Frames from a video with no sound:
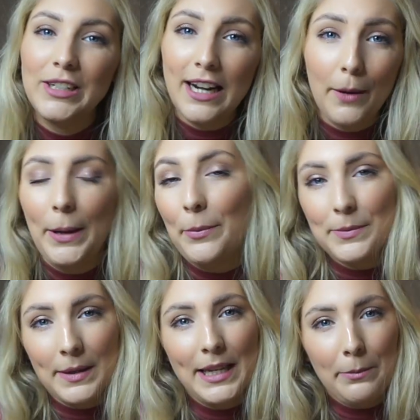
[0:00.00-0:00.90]
really like people
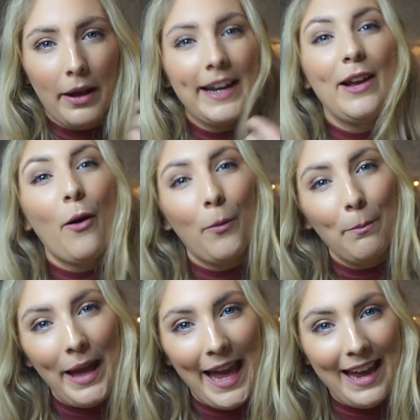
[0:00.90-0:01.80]
spending money
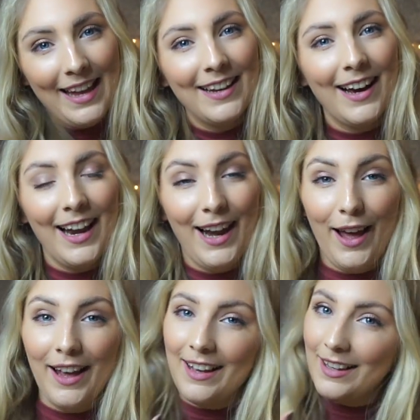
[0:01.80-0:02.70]
on me. I
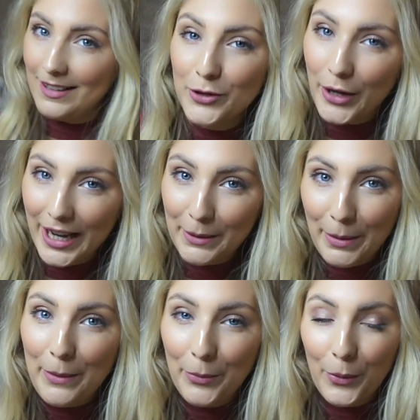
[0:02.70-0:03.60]
like treating other
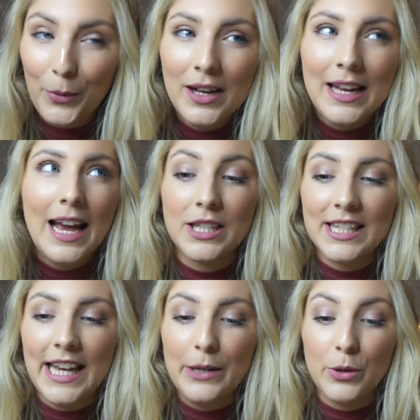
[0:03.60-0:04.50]
people. There's
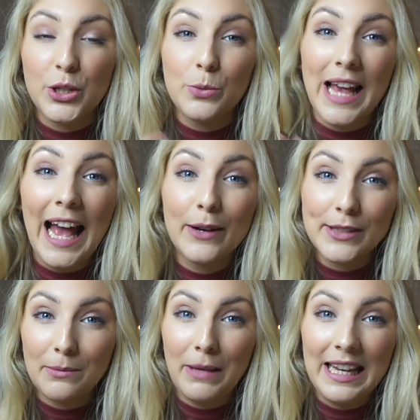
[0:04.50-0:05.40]
a stage where she was
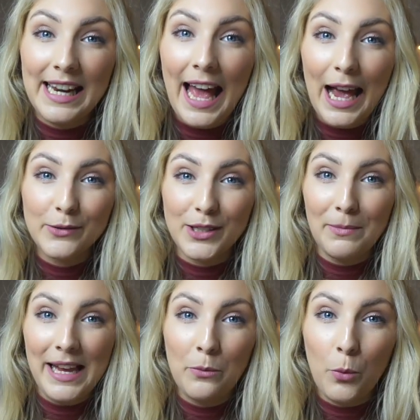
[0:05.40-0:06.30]
hounding me
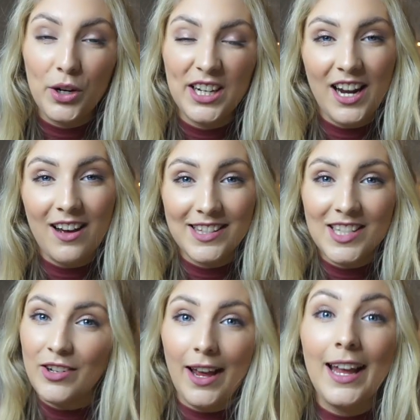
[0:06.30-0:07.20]
and wanting an
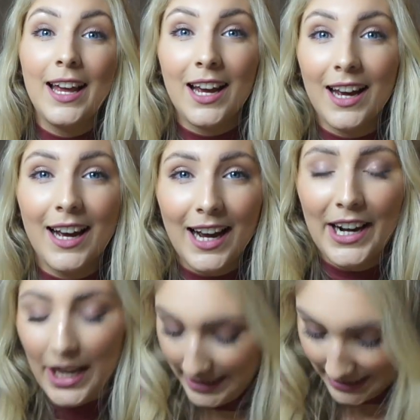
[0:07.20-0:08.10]
answer,
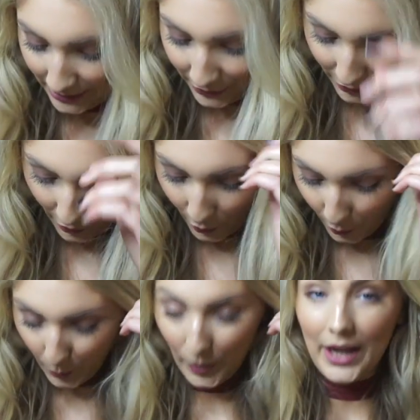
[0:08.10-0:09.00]
and I didn't
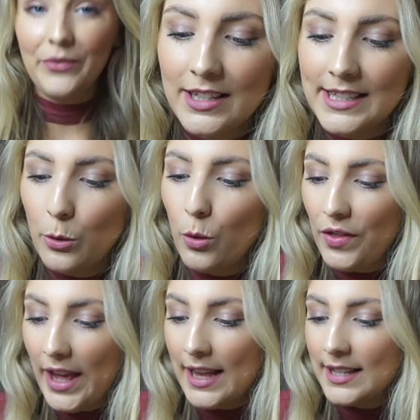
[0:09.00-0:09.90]
know, and saw
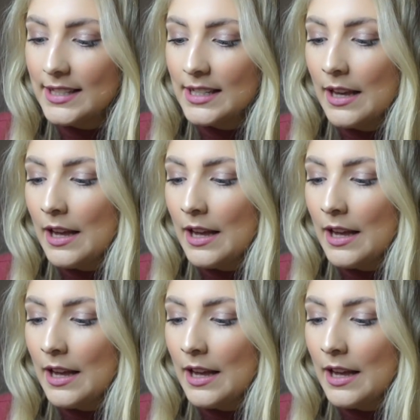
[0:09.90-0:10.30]
this